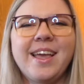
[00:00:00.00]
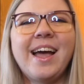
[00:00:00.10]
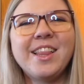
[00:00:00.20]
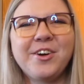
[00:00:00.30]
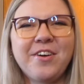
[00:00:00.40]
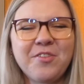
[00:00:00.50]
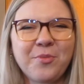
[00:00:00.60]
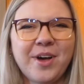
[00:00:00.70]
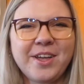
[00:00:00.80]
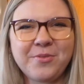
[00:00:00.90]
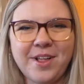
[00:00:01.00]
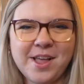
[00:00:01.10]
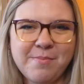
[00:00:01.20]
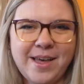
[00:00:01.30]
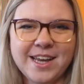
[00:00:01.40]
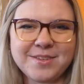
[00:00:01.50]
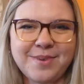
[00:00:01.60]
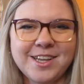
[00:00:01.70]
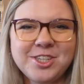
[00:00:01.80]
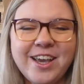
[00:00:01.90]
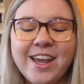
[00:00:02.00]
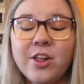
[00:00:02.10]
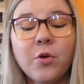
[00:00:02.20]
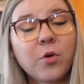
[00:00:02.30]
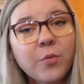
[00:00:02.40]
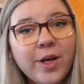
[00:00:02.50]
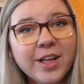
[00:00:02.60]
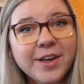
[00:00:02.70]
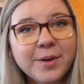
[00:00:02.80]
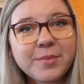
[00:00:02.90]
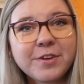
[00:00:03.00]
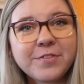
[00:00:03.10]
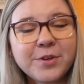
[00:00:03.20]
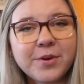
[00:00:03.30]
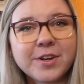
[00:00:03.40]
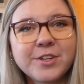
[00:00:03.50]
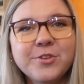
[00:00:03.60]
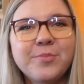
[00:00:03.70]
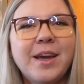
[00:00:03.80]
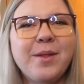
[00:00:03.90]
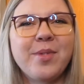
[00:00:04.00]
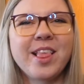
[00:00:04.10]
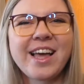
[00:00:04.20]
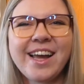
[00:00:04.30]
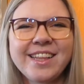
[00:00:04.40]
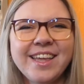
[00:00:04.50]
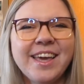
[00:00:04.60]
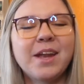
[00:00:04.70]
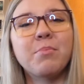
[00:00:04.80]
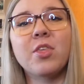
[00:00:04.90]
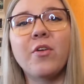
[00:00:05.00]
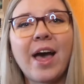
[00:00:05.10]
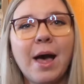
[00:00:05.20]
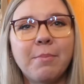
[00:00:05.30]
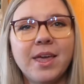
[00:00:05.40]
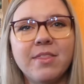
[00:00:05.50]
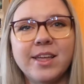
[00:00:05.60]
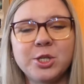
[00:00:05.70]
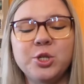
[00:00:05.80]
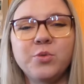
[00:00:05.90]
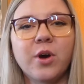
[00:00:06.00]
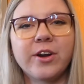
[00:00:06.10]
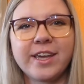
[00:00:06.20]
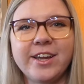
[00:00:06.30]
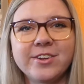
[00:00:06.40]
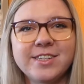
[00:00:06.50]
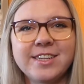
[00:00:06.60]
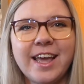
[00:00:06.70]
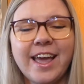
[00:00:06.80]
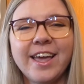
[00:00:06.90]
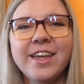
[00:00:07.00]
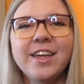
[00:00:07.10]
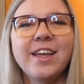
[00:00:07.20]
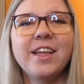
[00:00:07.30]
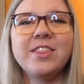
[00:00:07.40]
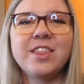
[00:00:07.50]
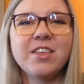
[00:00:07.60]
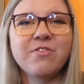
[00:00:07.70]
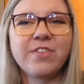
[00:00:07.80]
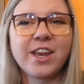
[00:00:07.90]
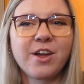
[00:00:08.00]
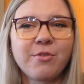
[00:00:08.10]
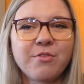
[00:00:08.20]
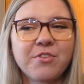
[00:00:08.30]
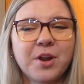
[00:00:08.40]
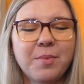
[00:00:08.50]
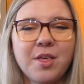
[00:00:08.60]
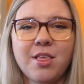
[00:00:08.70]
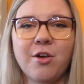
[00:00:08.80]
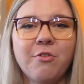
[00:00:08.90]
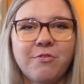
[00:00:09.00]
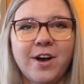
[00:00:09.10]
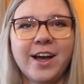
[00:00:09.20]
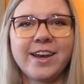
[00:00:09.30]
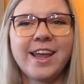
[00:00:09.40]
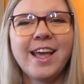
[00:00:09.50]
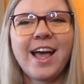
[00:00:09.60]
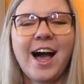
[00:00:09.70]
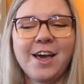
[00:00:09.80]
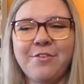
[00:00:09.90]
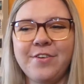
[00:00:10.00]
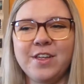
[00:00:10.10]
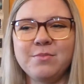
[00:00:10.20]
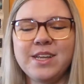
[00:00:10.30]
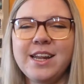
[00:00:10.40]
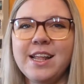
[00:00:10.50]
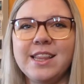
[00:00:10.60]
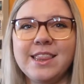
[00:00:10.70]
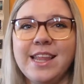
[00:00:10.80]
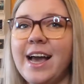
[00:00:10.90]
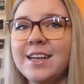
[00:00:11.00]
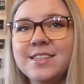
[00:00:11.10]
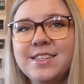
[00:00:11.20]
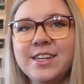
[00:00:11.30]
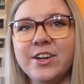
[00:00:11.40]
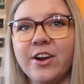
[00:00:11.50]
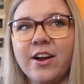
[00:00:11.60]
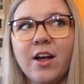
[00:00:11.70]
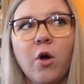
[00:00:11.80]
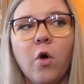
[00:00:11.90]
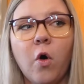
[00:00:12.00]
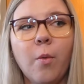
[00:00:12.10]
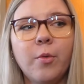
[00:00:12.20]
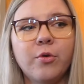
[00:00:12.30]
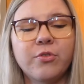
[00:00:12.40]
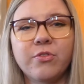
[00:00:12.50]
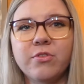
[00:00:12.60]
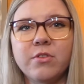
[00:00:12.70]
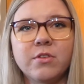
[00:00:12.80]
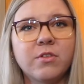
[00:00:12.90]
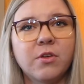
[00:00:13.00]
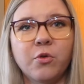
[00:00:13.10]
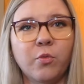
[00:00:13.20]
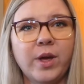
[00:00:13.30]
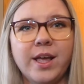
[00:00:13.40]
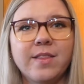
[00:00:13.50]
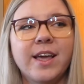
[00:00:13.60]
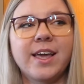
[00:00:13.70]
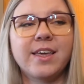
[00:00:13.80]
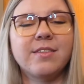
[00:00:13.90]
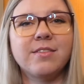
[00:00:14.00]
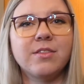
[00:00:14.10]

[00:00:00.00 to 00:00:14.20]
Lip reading: Hello everyone, welcome back to my channel, or welcome if you are new. My name is Kylie. I'm so happy that you are here today. This video is going to be so fun. I filmed it last year, almost to the week, like